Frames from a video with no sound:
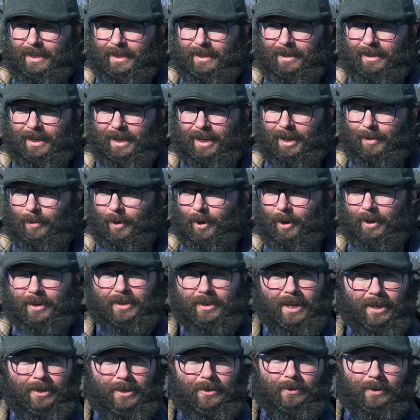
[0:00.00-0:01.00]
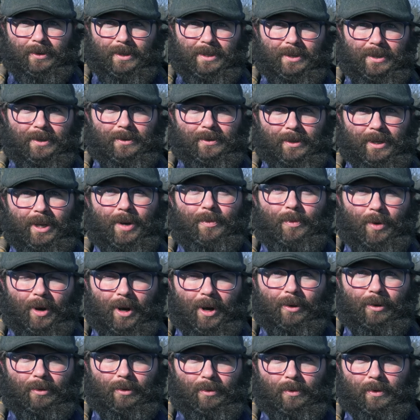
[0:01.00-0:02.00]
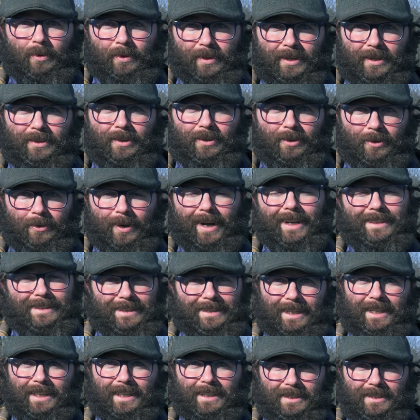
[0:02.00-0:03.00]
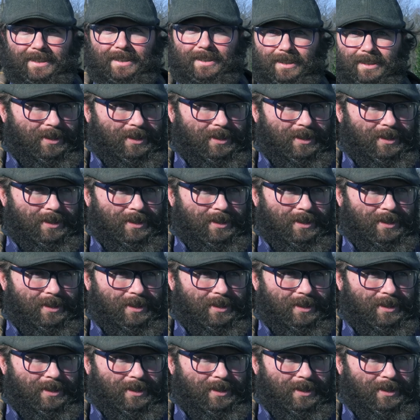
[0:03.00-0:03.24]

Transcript: architecturally certainly on par with what we like to do outside.